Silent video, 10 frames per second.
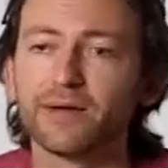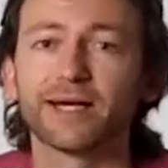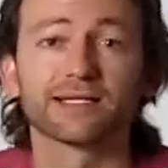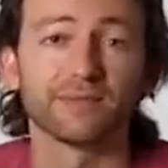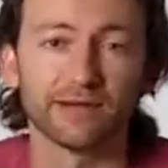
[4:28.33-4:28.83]

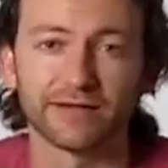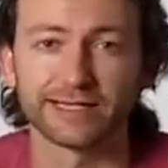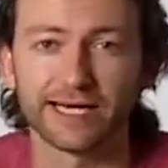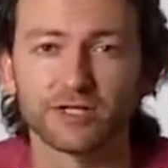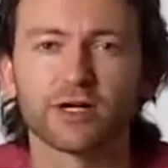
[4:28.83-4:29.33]
Maybe that's a bit of
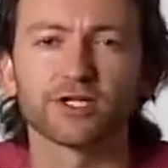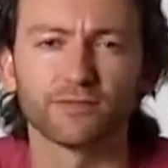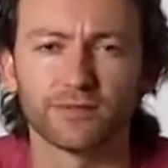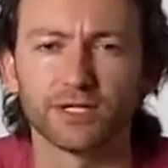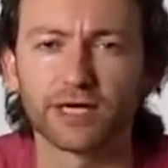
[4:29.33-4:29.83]
an
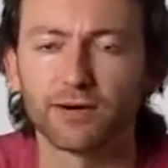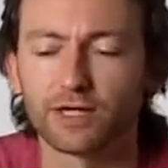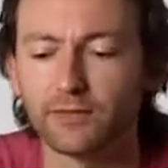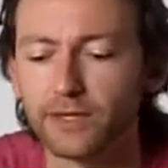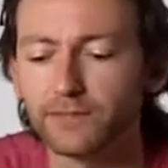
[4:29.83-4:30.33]
exaggeration, but you
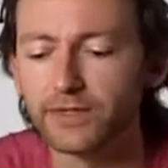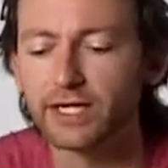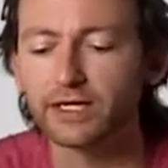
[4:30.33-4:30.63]
get what I mean.